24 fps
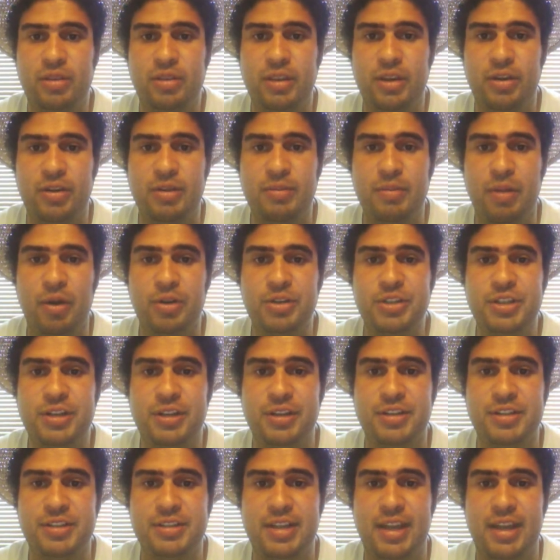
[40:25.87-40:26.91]
their
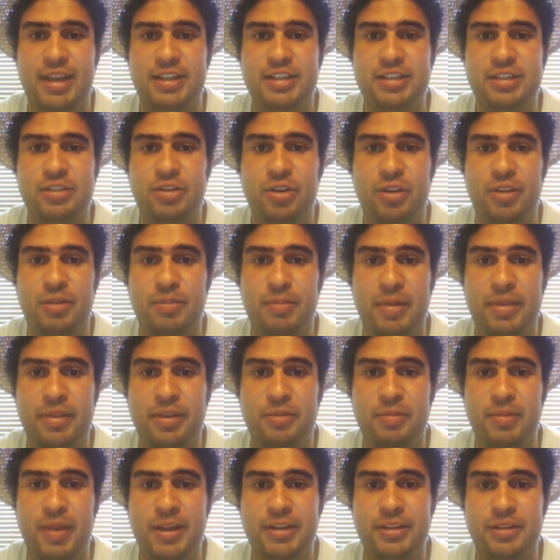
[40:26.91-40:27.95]
emotional states,
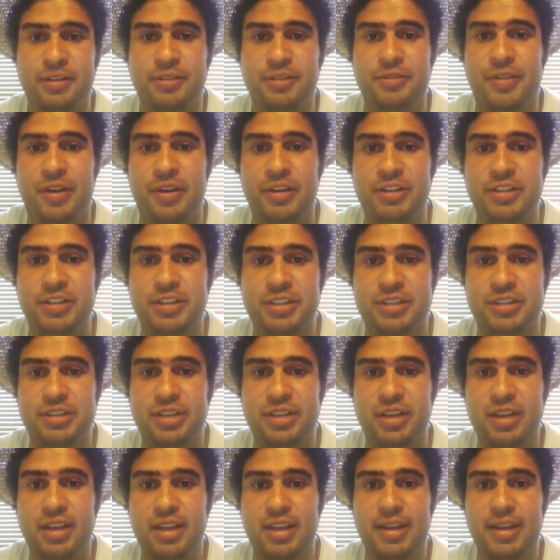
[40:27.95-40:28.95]
their mental functions